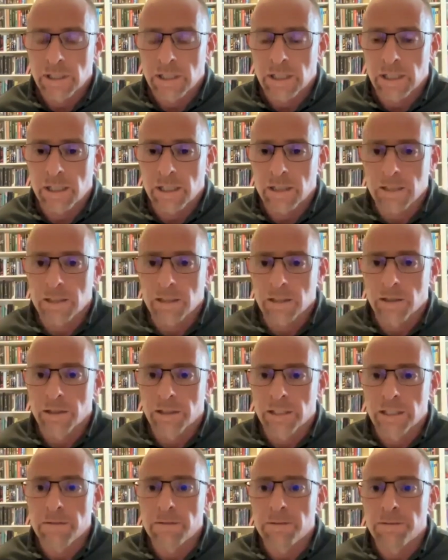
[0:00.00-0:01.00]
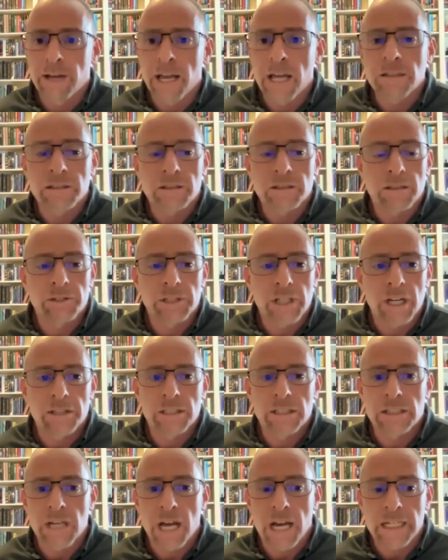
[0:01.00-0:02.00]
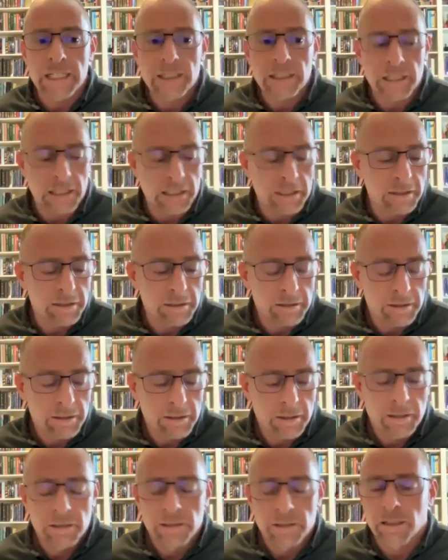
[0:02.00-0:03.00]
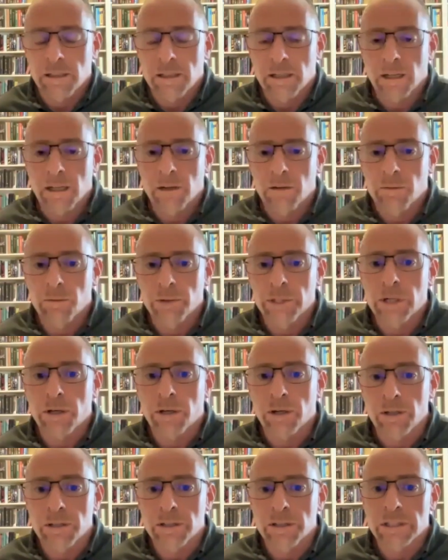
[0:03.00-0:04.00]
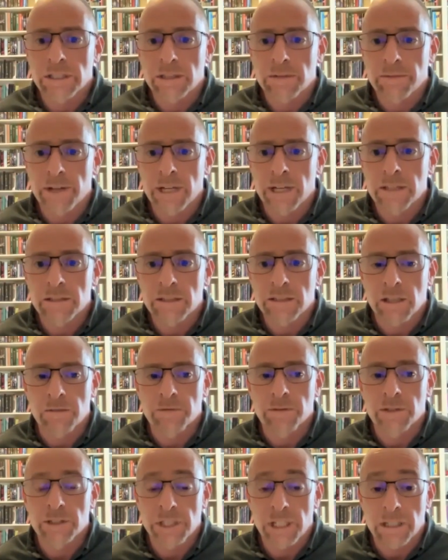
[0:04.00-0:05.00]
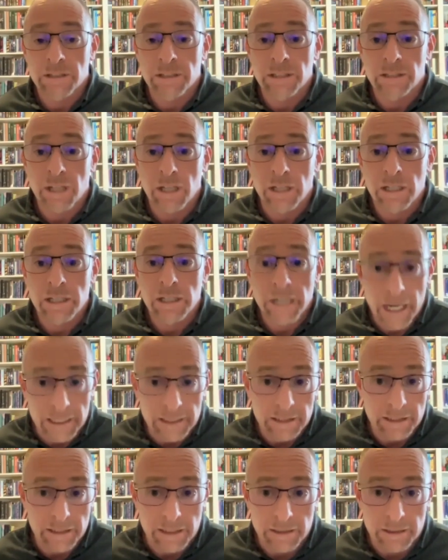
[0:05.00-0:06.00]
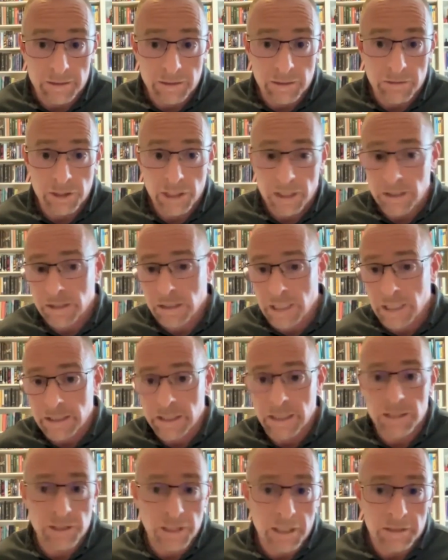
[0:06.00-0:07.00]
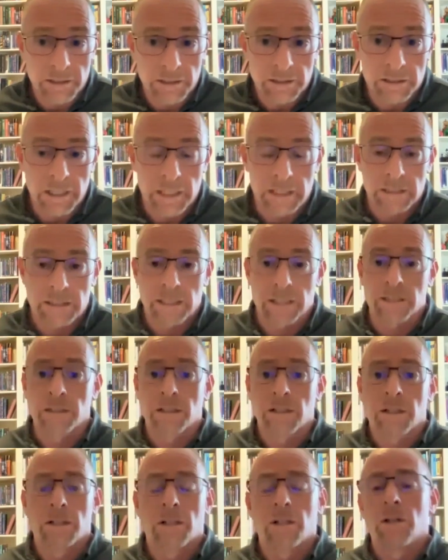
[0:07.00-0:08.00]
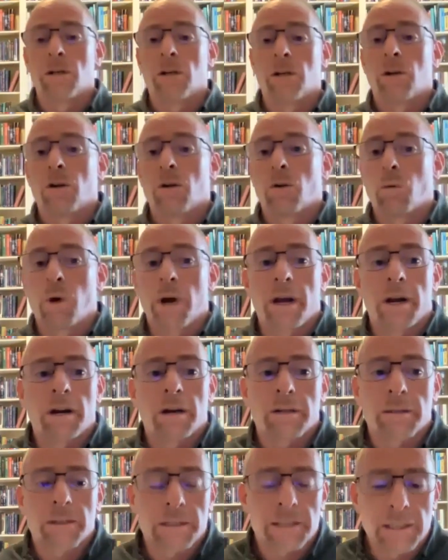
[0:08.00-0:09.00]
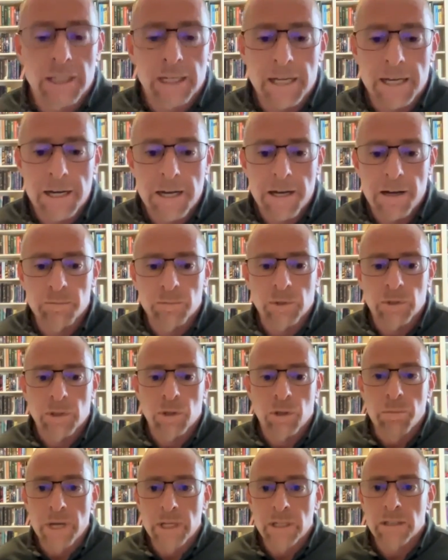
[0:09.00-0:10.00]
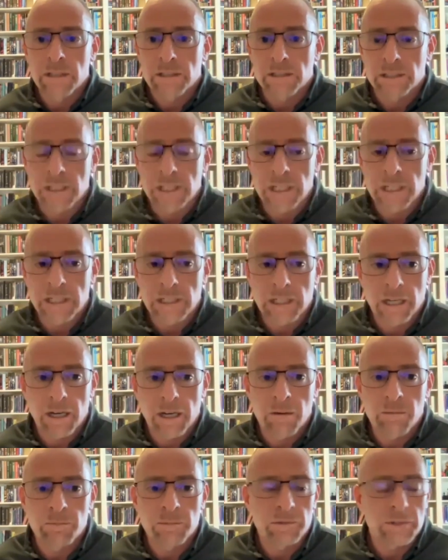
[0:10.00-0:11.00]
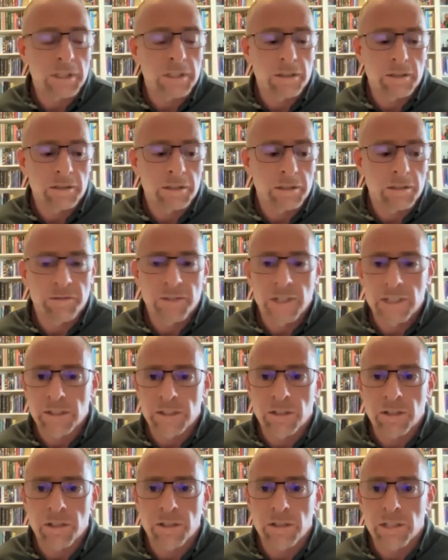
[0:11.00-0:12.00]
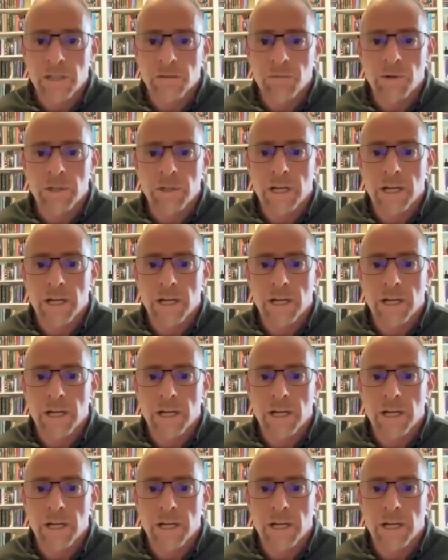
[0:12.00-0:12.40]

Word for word: Uh, the events of Judges 19 uh, rehearse the events of Genesis 19. So Judges 19, Genesis 19, where um, the men of the city come to the visitor and want